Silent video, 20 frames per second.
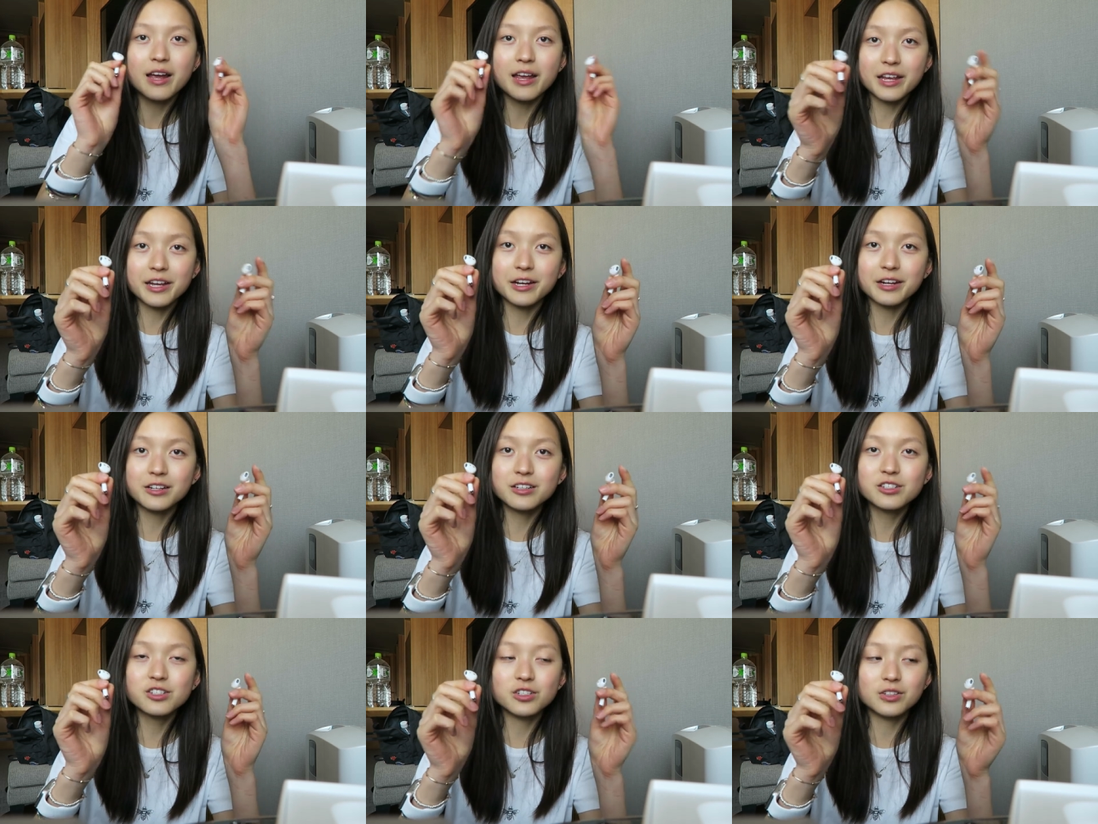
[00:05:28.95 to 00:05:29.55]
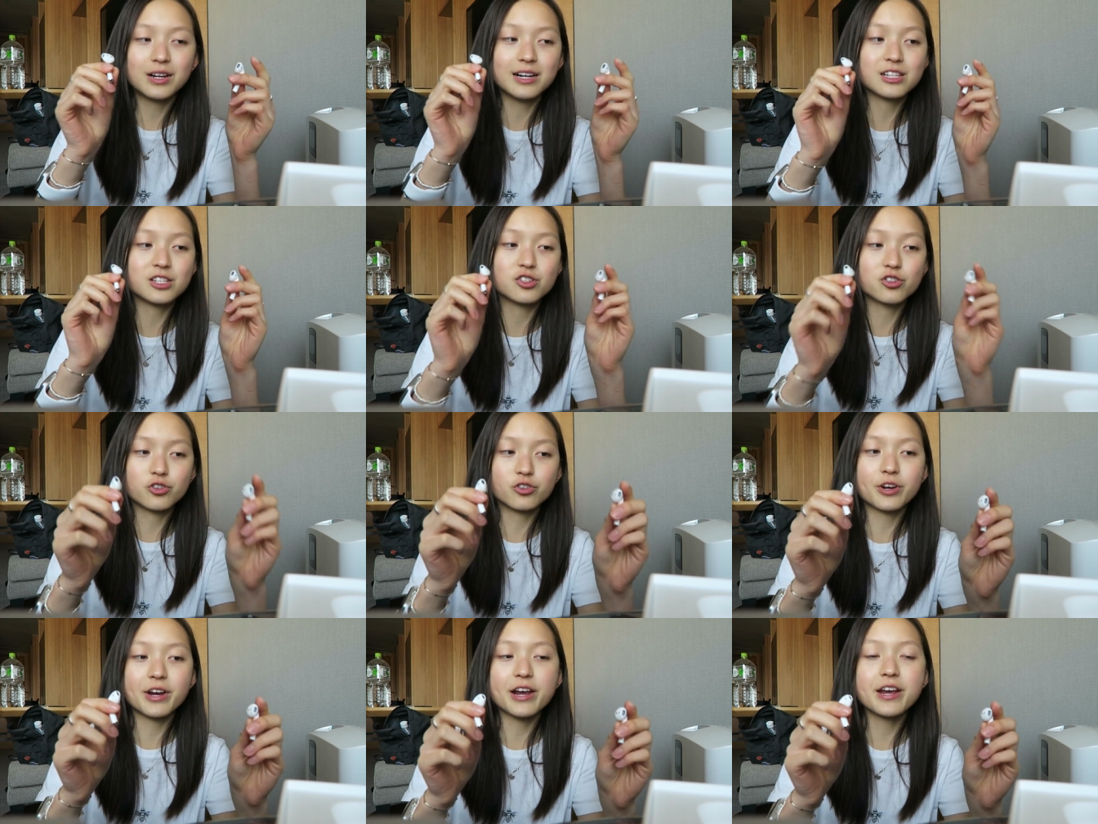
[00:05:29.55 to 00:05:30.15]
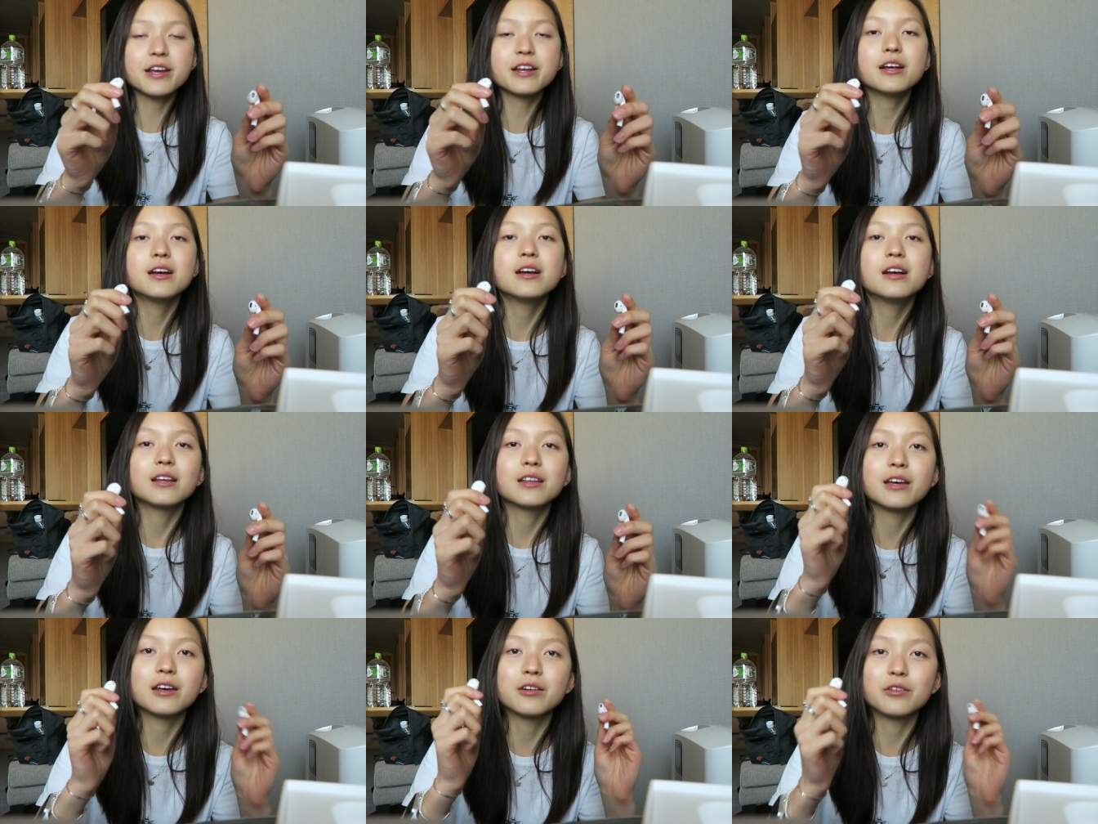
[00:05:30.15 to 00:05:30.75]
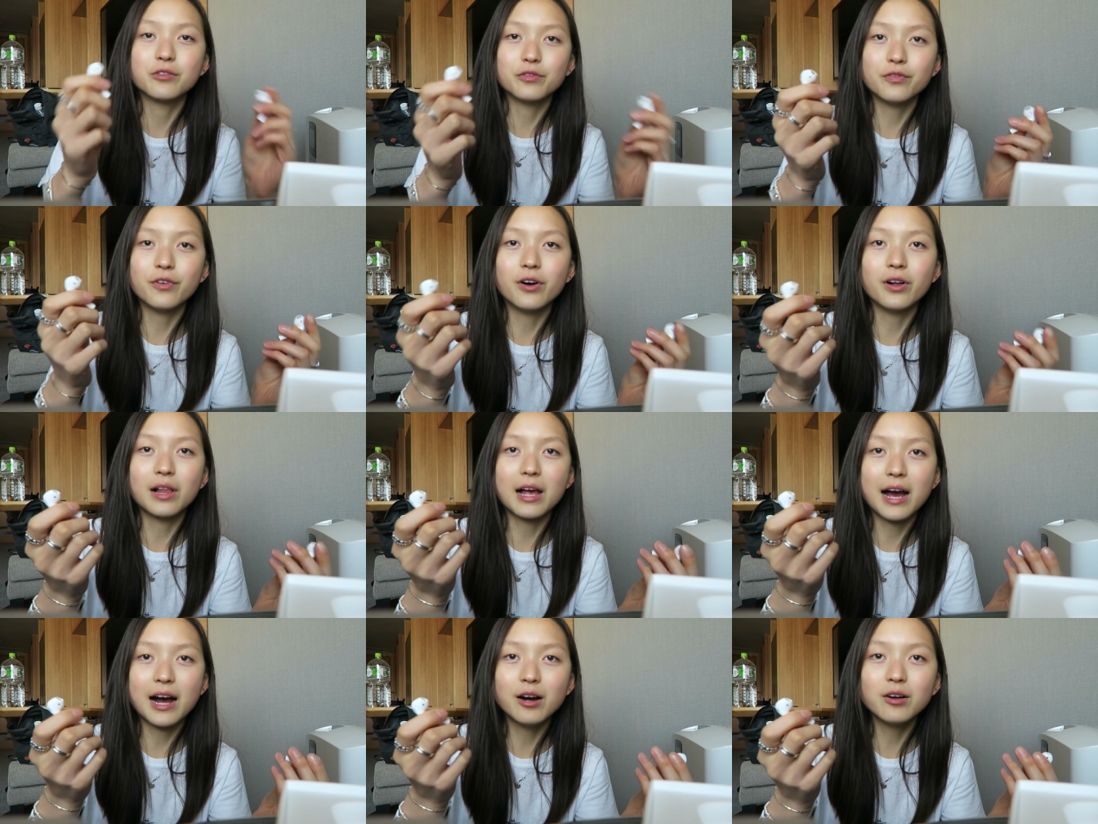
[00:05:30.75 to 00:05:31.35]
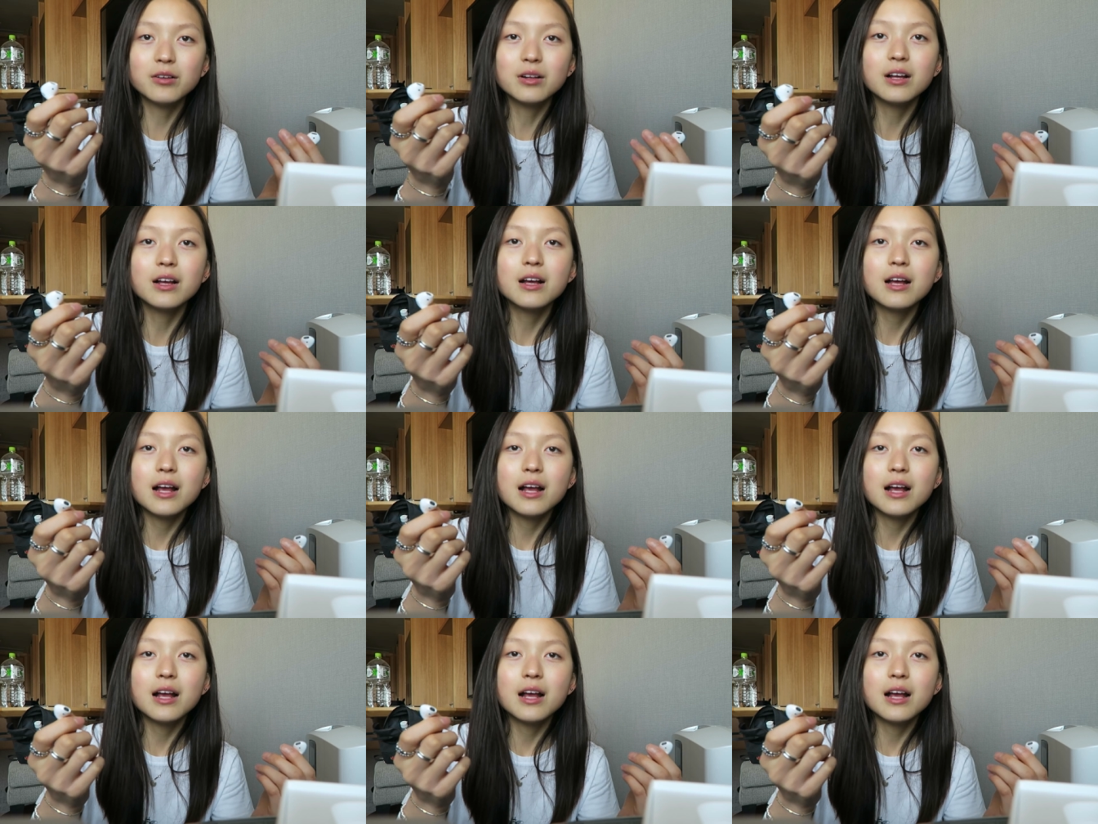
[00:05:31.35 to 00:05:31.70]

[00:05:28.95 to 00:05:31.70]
ear, so that's great. They don't fall out.